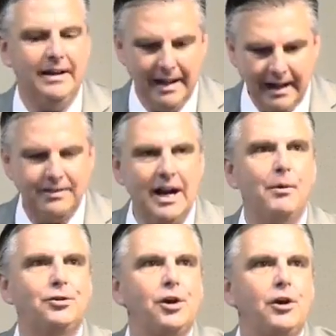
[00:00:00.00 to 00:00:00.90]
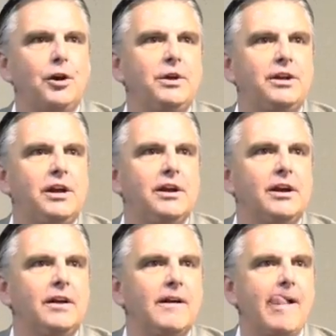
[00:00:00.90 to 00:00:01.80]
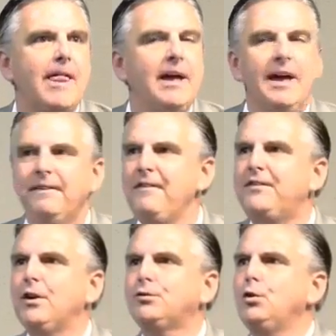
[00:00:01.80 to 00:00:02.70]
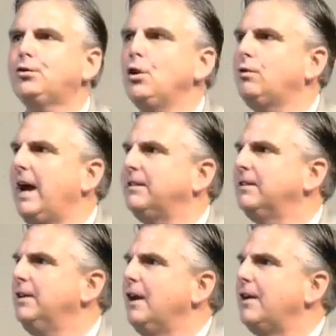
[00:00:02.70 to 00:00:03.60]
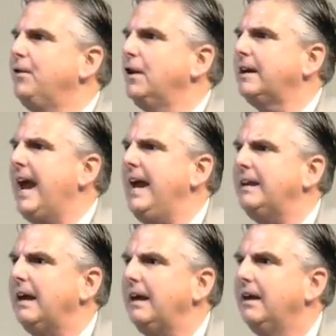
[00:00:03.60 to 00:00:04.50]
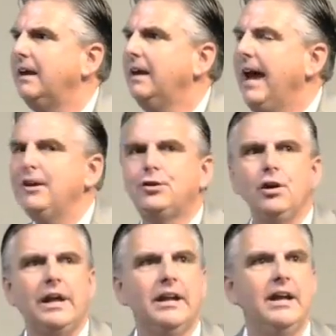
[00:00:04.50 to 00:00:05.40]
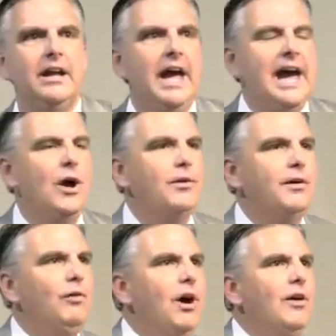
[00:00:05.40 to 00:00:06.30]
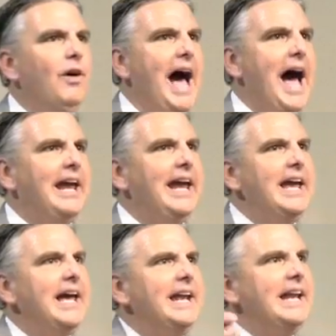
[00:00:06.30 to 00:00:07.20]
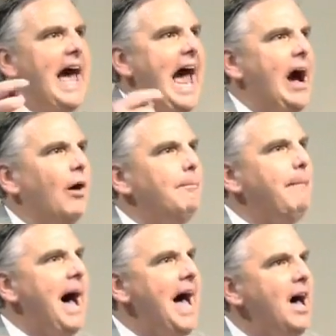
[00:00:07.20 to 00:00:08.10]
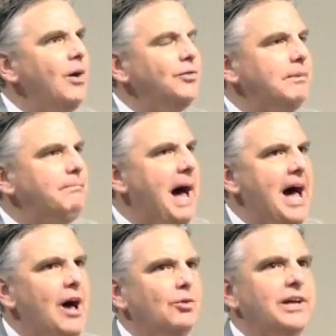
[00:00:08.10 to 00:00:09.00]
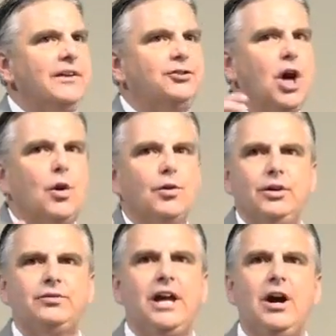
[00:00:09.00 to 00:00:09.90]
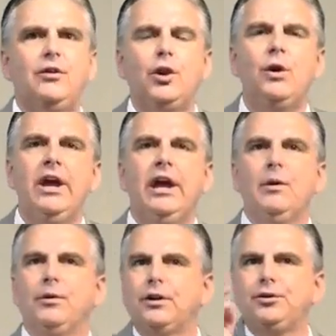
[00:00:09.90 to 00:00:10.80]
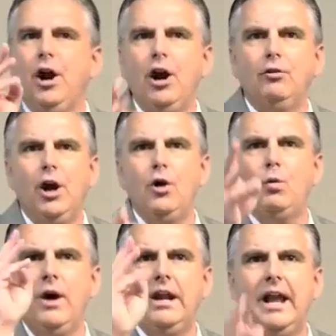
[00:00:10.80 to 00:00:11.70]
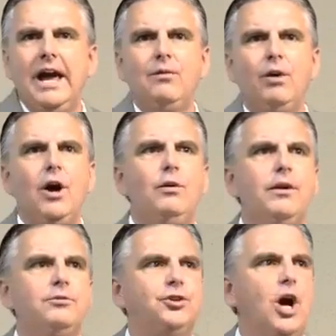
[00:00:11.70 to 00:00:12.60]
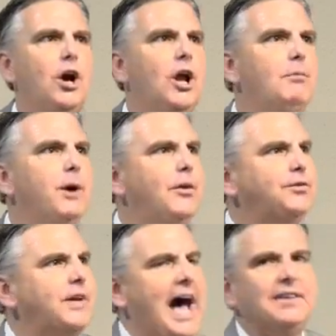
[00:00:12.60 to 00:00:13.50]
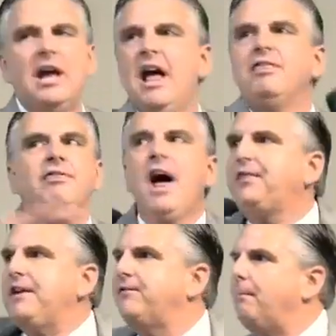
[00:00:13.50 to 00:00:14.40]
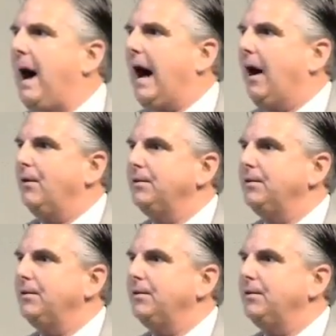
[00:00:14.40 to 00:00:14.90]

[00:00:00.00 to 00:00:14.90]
He said, I'm going to show you when you get here. They filled two suitcases nearly full of candy and took it. And on the ride in and out, miles and miles in the jungle. She'll tell you it was a dirt road, one lane road, jungle on both sides, nothing for miles.